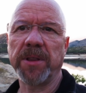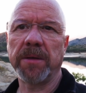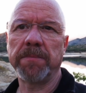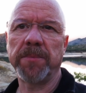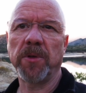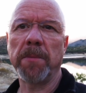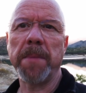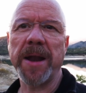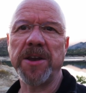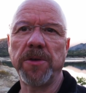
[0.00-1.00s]
in the sort of
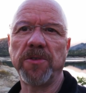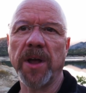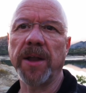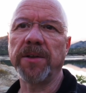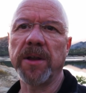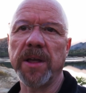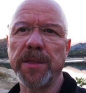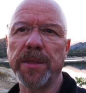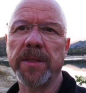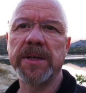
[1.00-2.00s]
menus
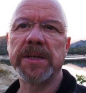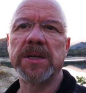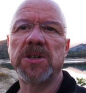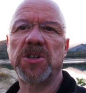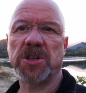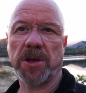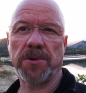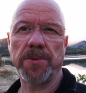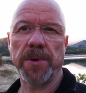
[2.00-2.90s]
underneath. So,